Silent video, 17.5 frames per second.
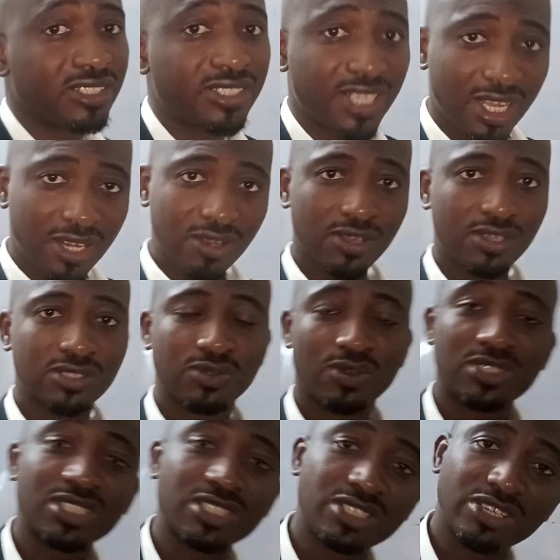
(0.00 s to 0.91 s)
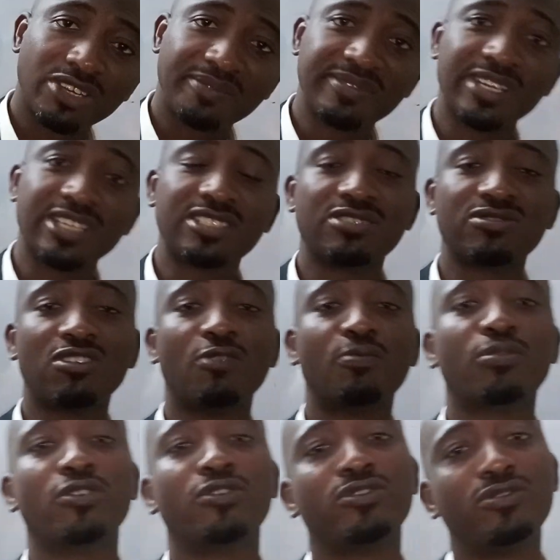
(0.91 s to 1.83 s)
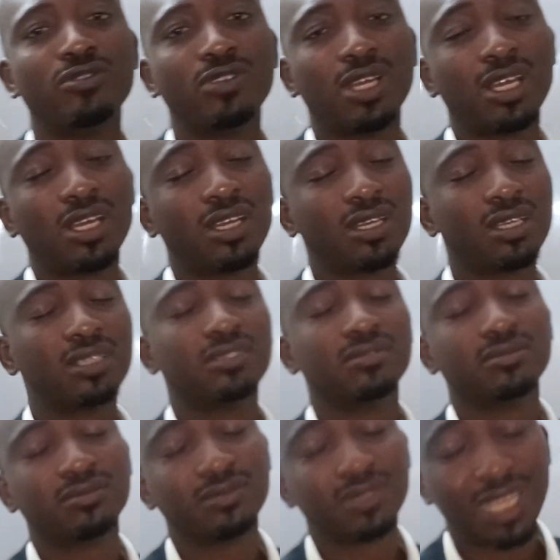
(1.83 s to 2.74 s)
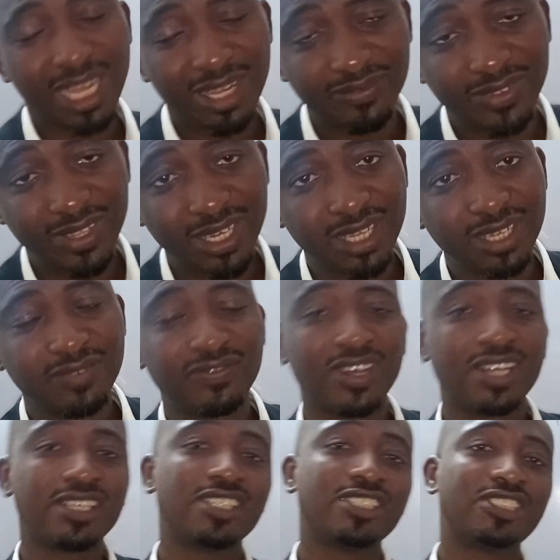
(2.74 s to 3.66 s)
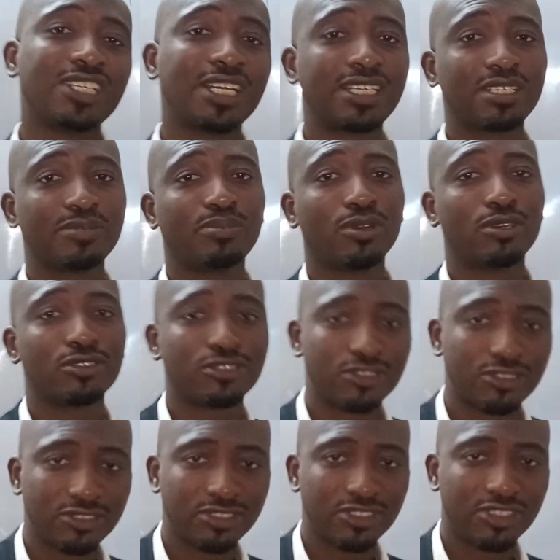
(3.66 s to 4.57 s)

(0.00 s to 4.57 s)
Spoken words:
tell us what is the objective of availing financial reports,